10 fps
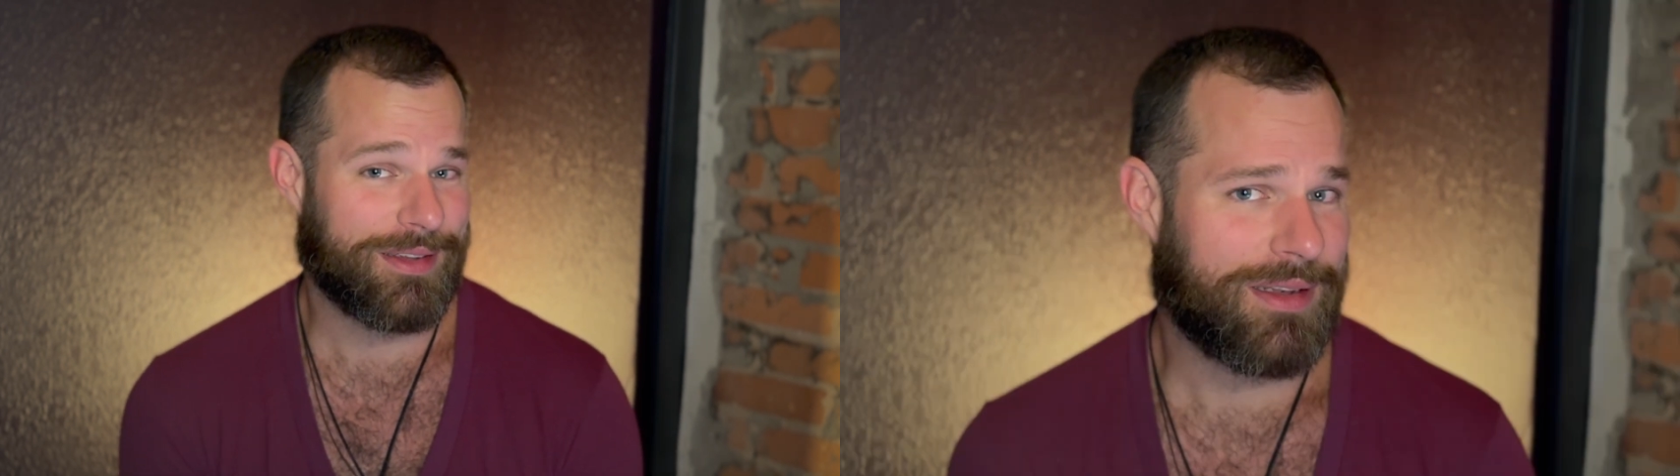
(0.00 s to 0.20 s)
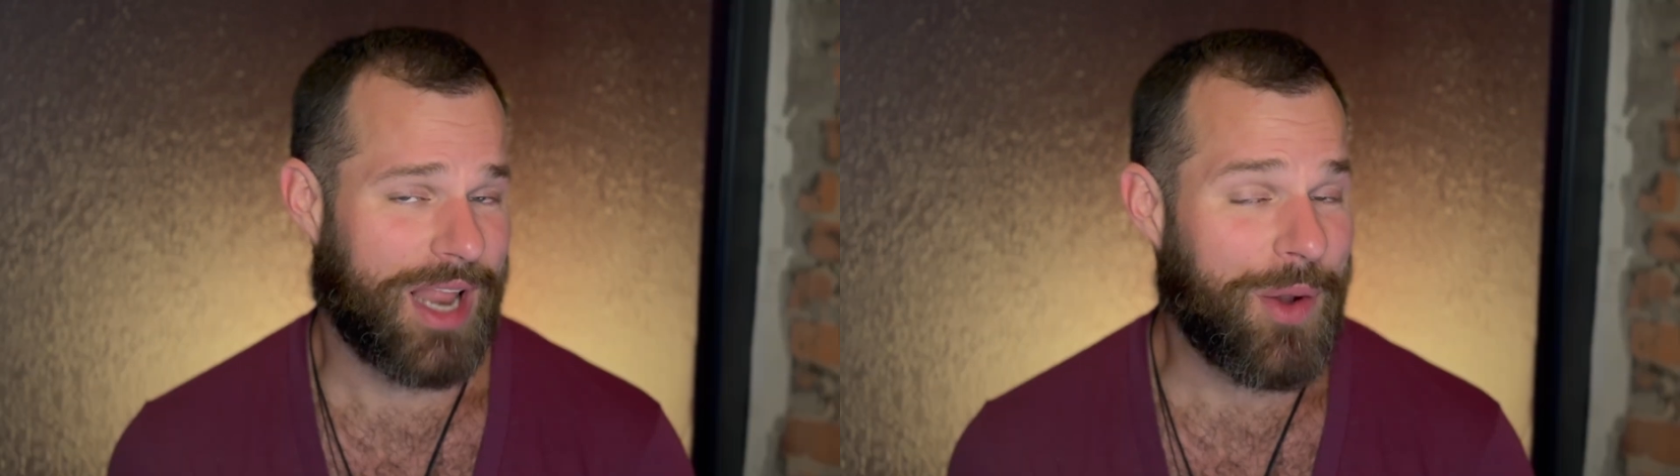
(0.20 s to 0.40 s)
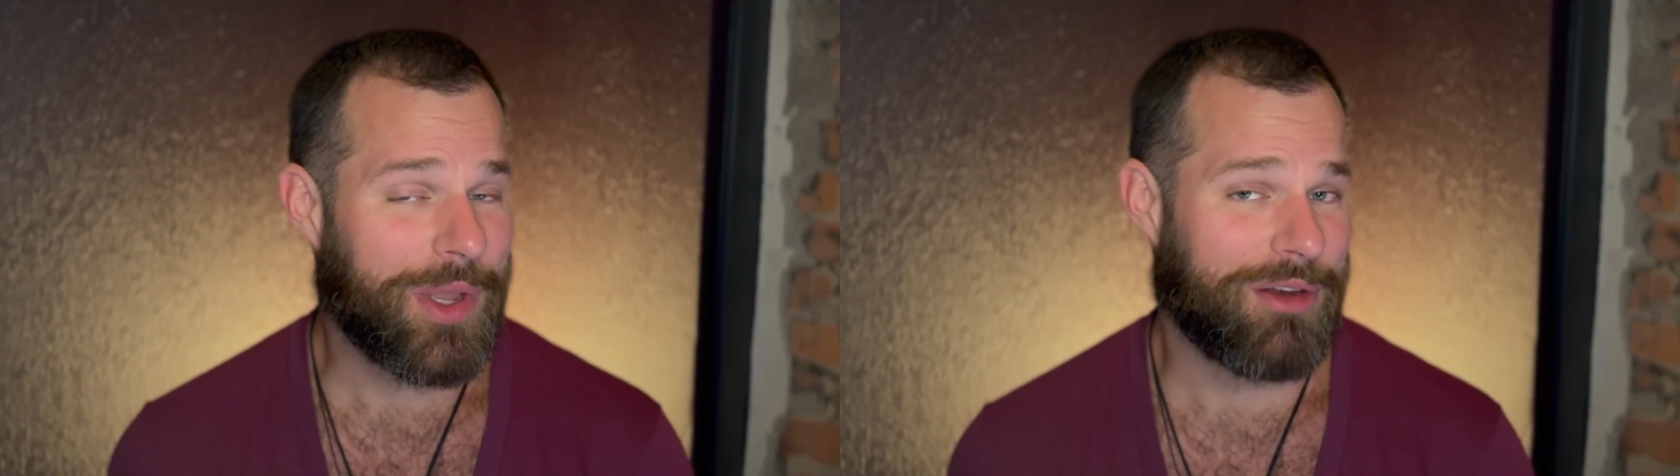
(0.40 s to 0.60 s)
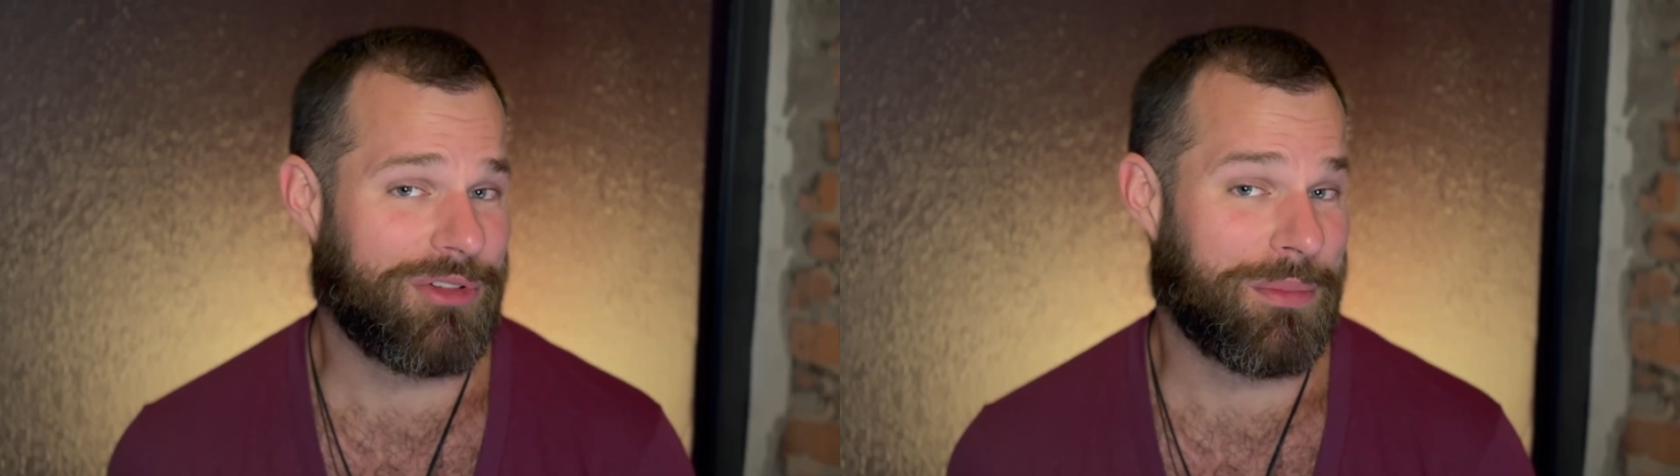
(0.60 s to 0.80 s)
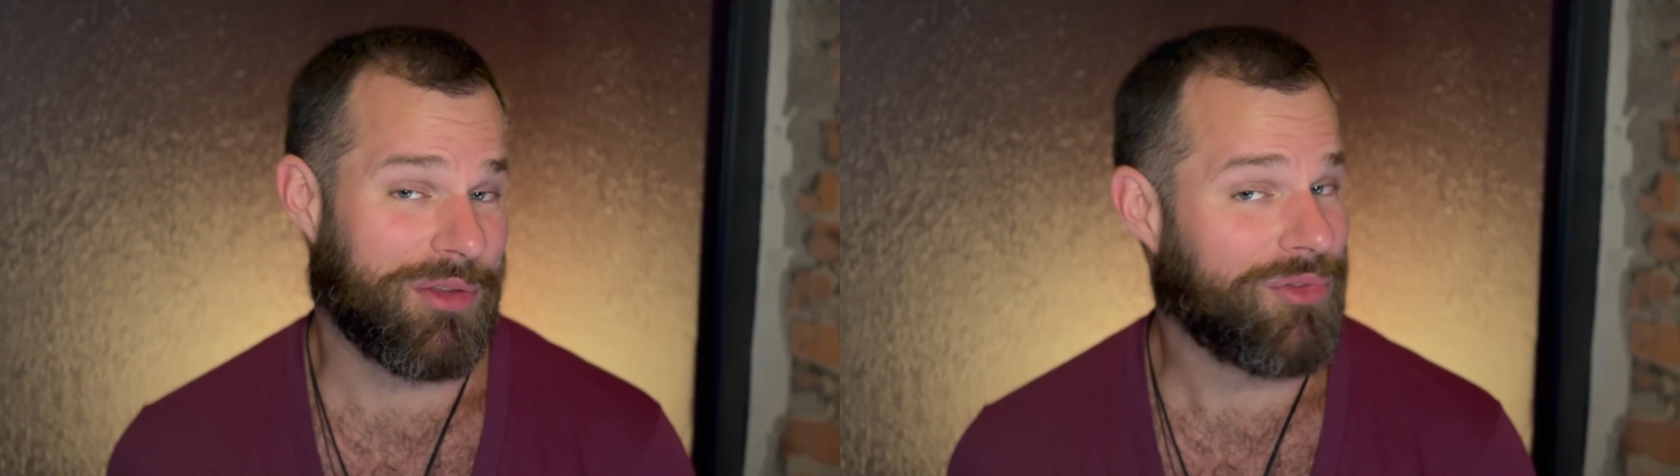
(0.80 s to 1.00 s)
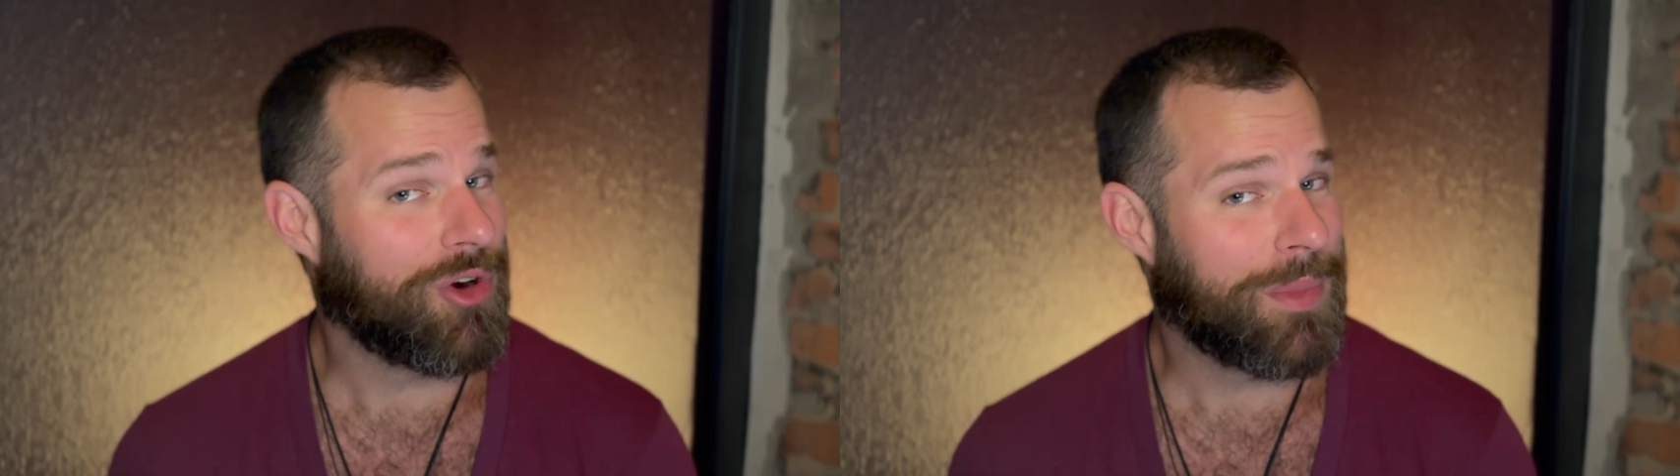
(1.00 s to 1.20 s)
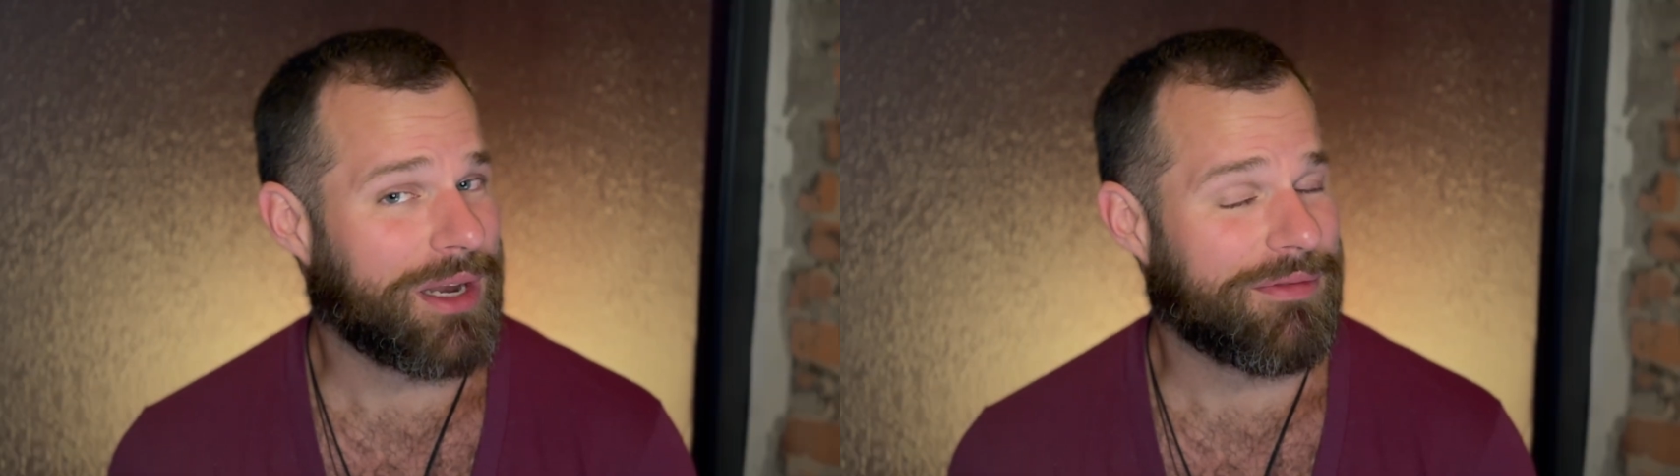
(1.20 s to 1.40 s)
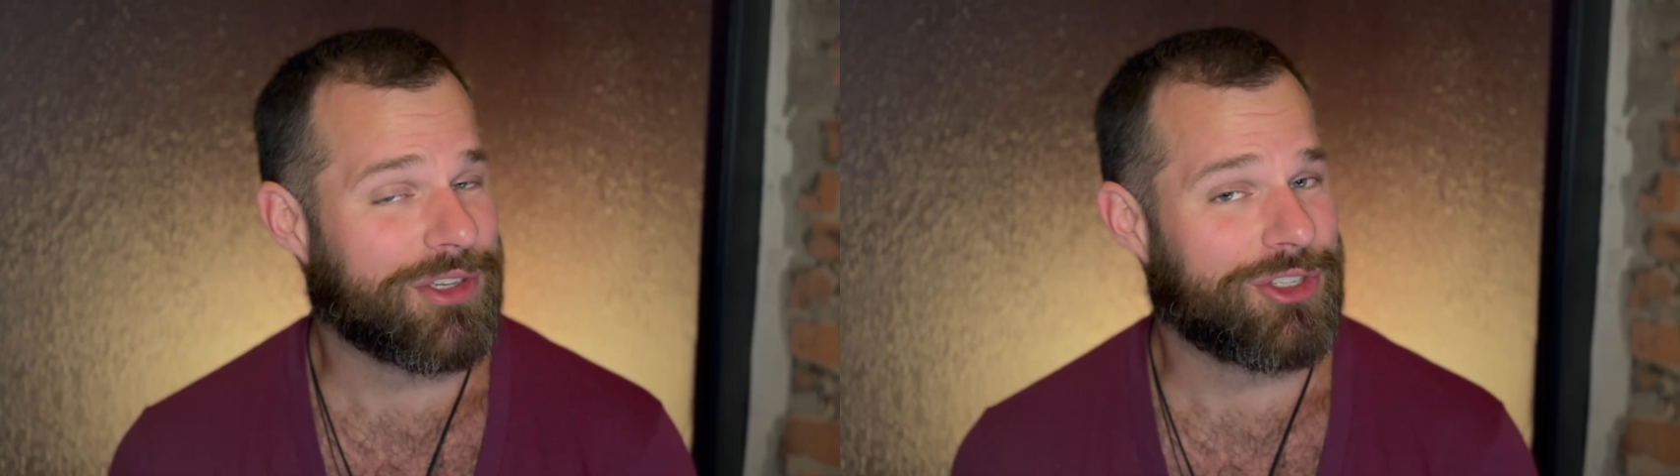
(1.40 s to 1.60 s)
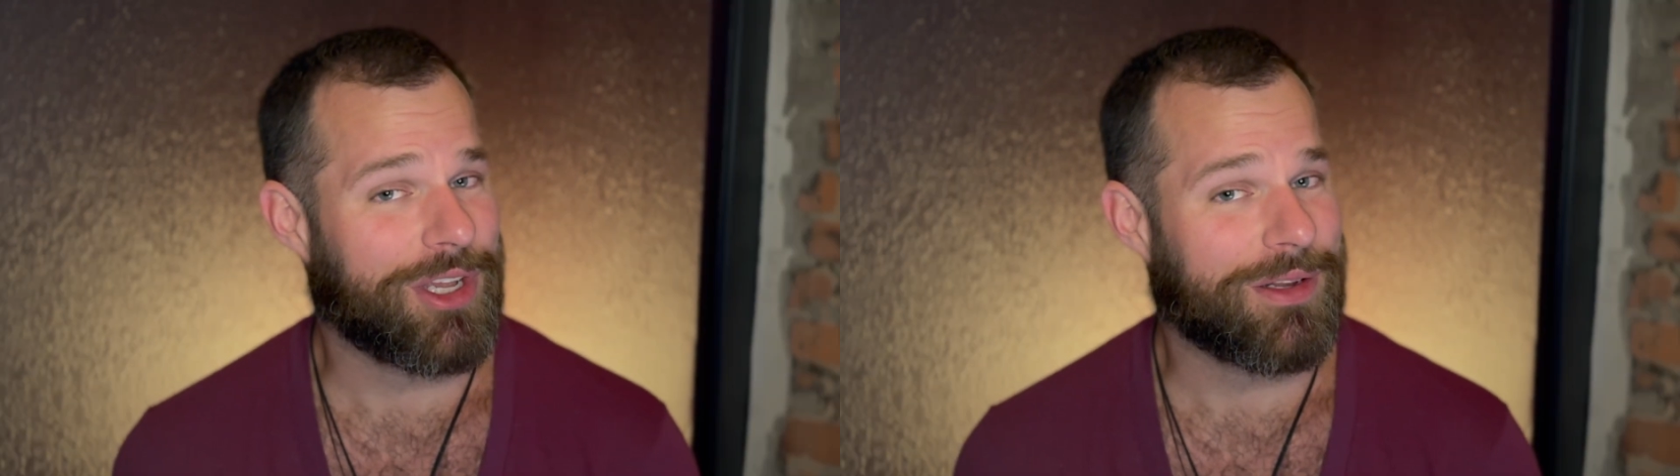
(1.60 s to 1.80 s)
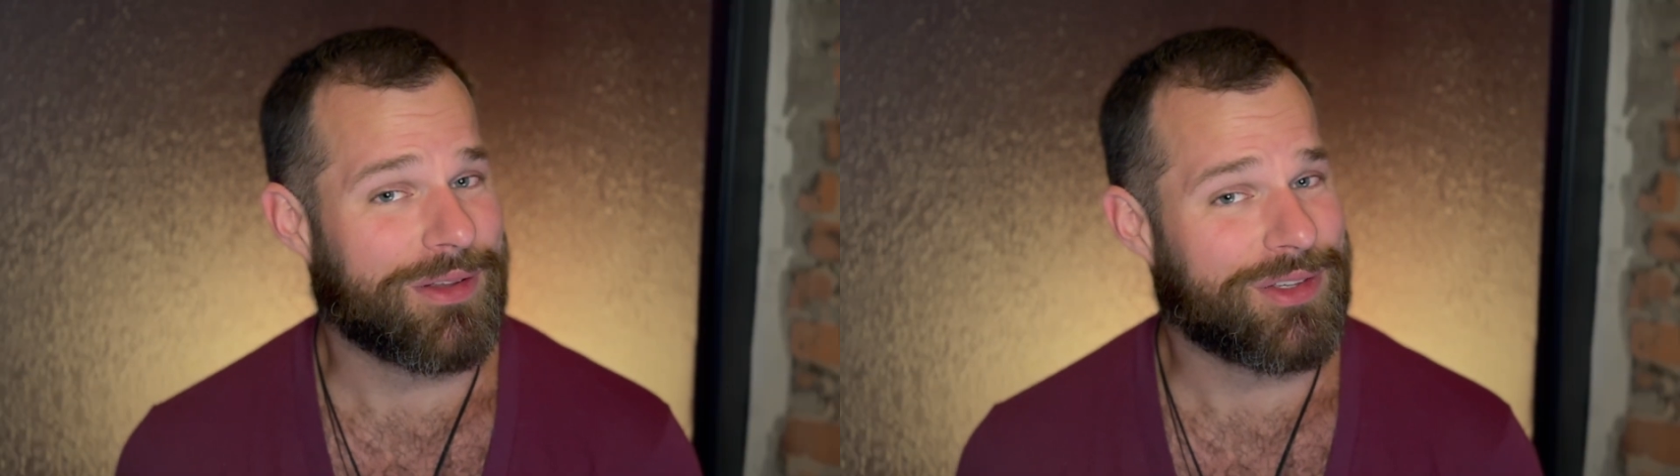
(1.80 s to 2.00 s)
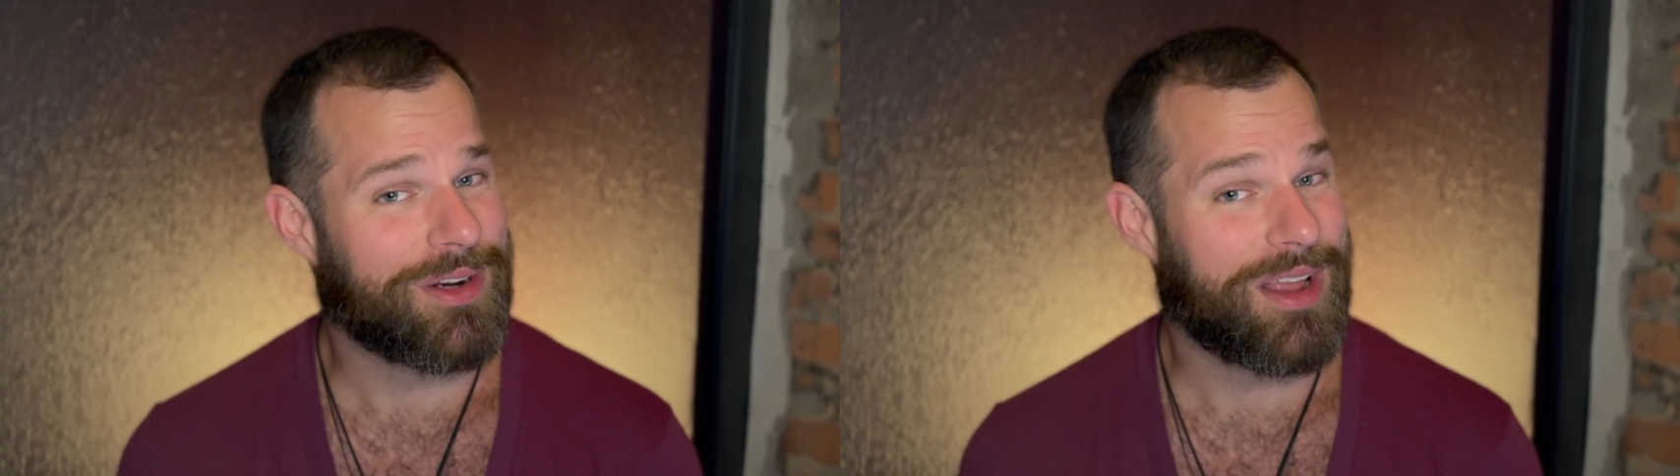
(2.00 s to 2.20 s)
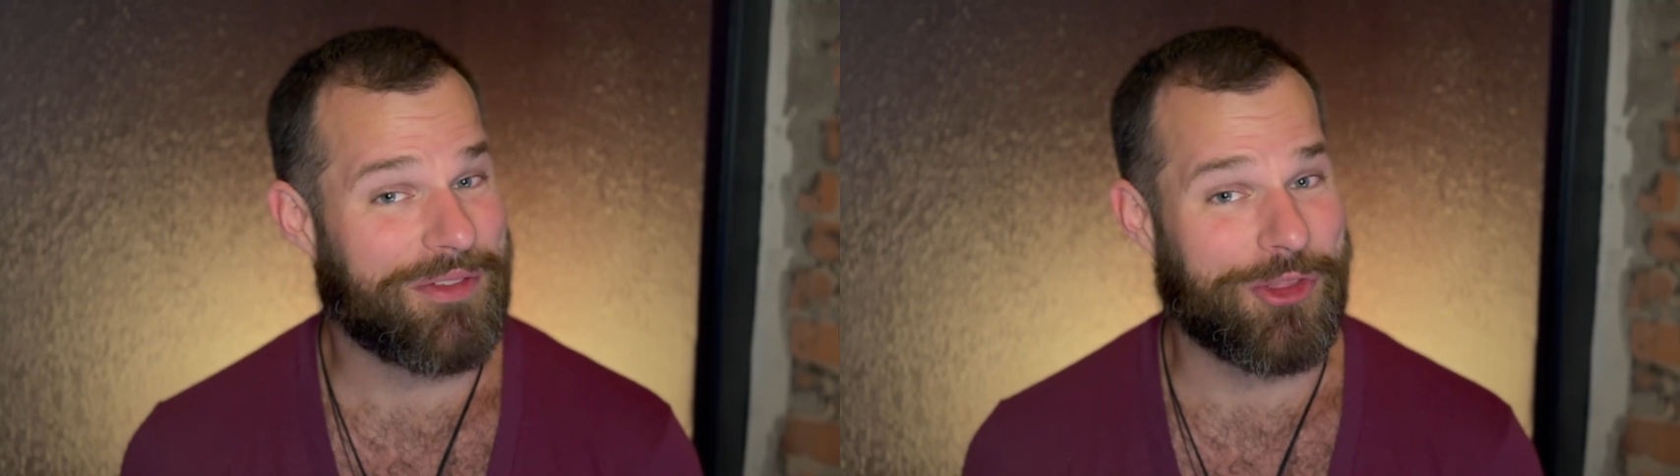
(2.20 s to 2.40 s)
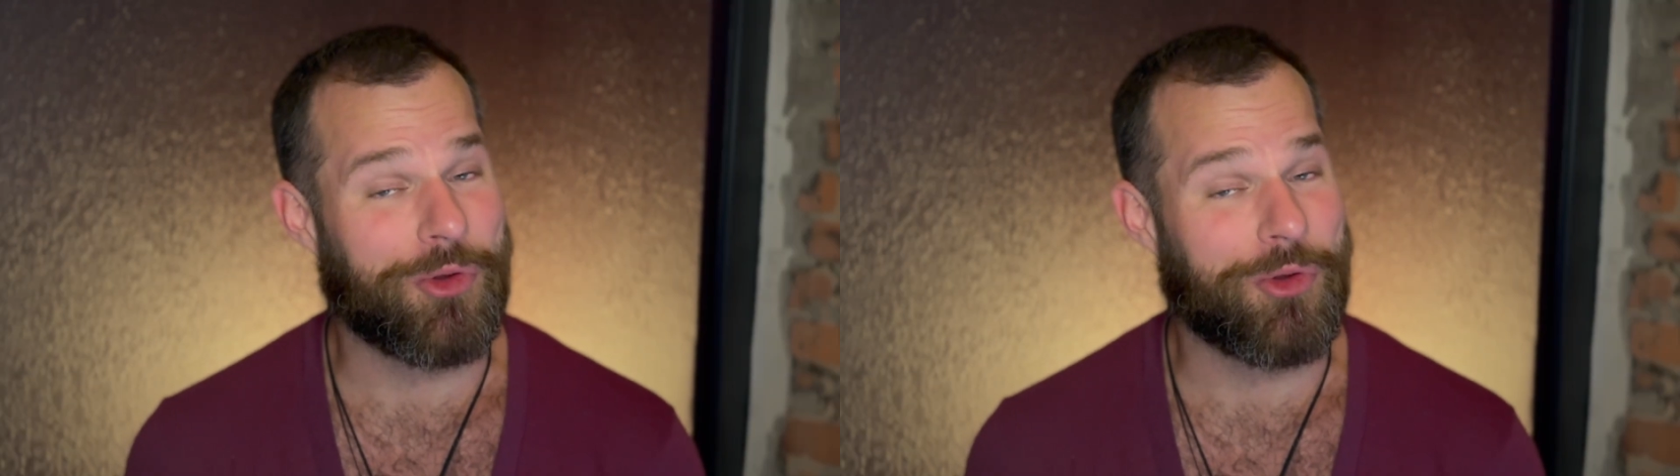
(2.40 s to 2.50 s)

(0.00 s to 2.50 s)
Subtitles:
Now we can flip the format of this channel and start having